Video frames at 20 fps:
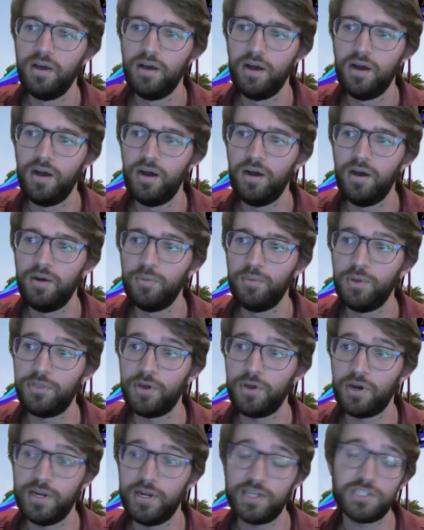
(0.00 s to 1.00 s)
Uh, with
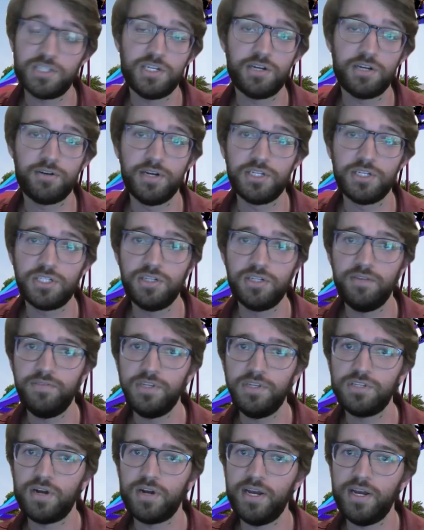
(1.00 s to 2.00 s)
our next generation of
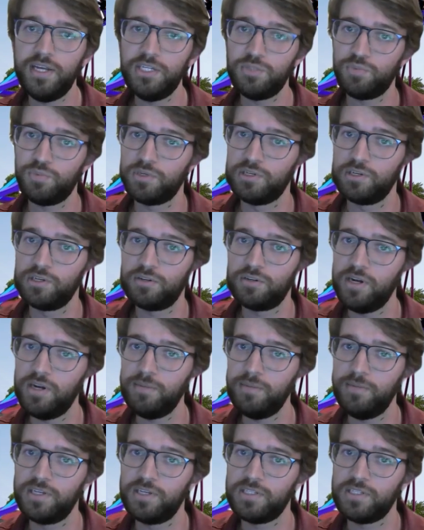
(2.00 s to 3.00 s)
these rides, we're
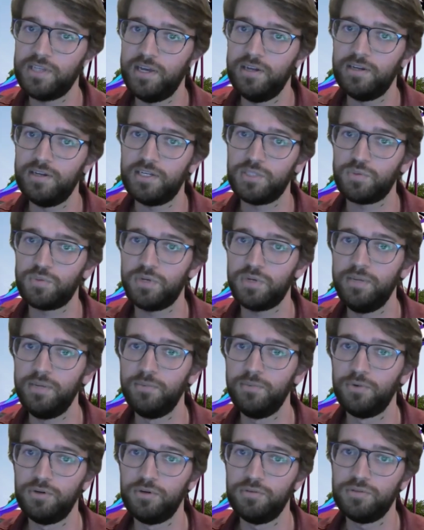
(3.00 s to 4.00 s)
incredibly excited because we're
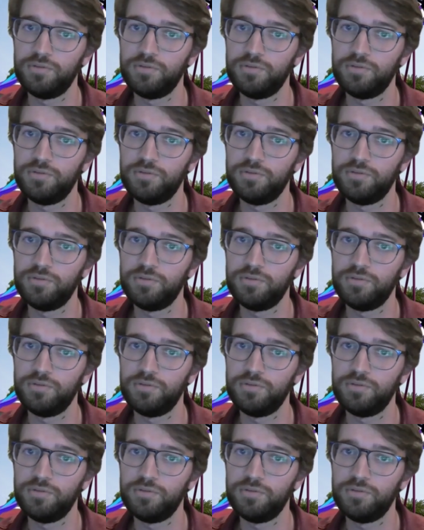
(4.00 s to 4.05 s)
able